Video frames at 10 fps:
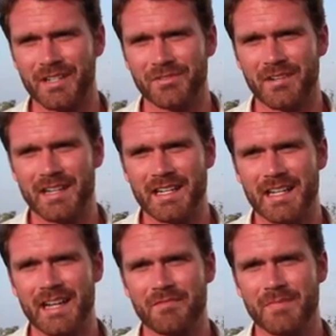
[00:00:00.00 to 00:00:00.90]
to strike any
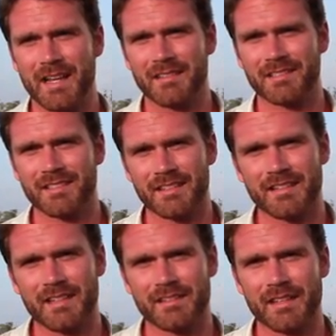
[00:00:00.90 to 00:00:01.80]
kind of balance
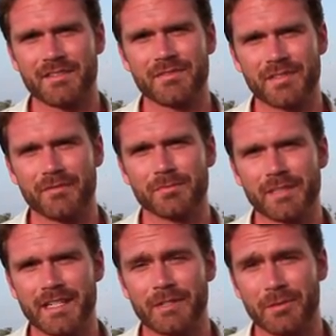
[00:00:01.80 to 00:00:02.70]
that suits
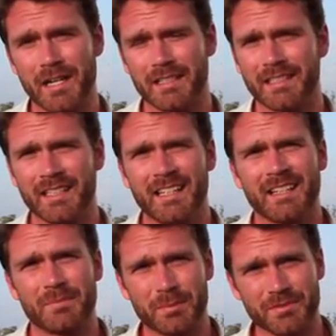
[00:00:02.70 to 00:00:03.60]
everybody in Iraq.
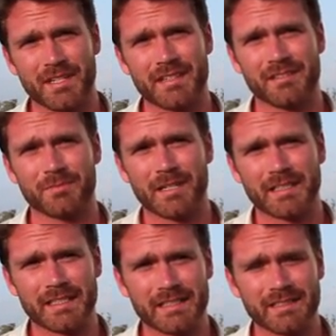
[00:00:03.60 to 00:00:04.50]
People say that
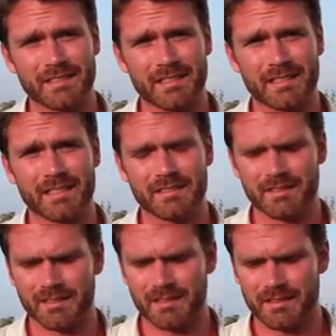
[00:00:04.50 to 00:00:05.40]
Somalia
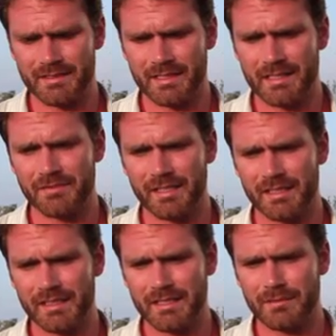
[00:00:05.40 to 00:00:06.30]
is
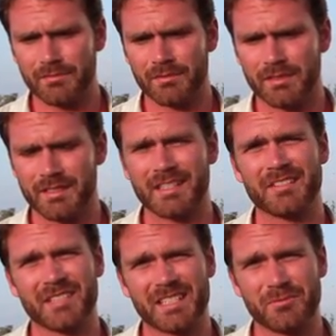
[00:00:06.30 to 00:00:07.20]

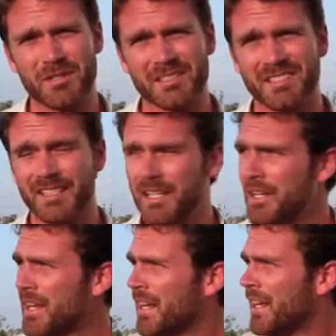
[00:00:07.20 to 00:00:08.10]
significantly worse.
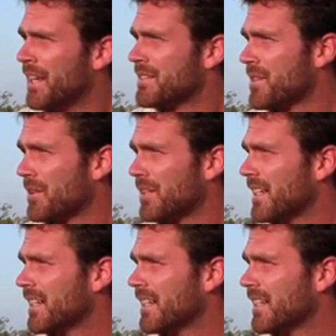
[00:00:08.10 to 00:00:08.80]
So